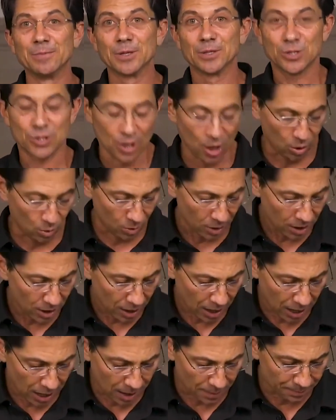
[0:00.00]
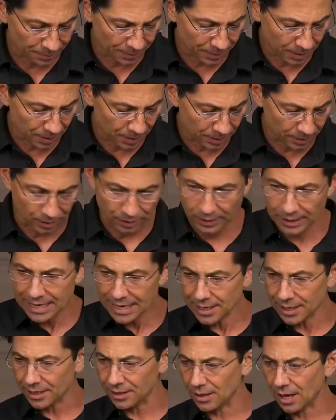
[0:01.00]
So the
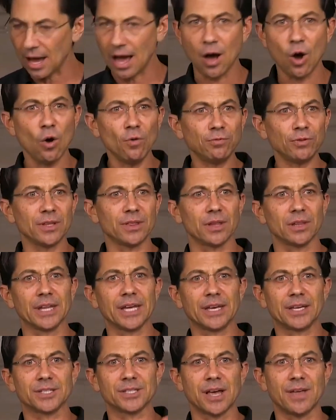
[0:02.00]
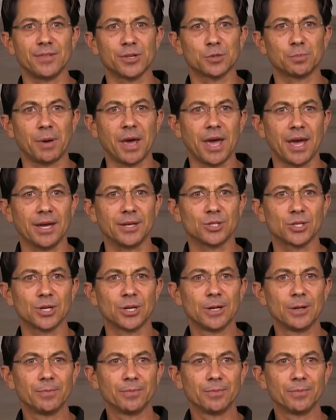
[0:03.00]
link, hopefully the link is on this page.